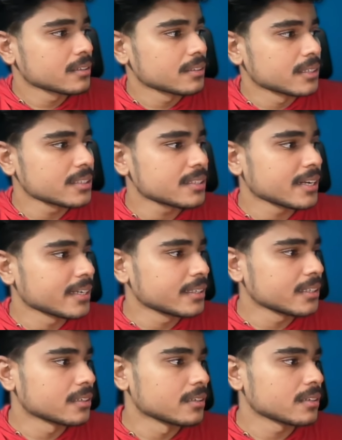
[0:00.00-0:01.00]
This right
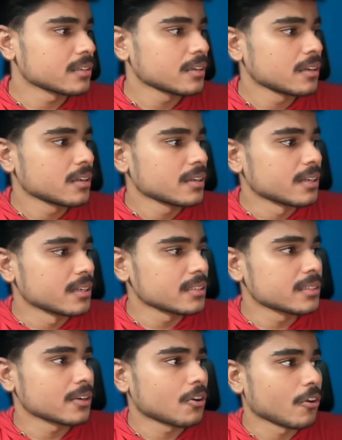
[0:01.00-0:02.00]
here is
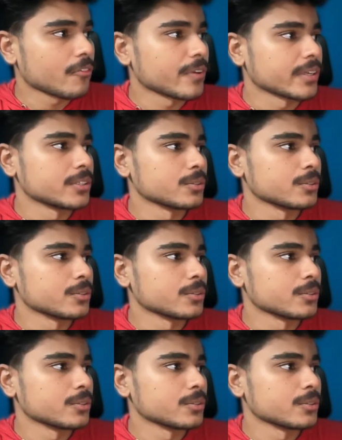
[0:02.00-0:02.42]
the config.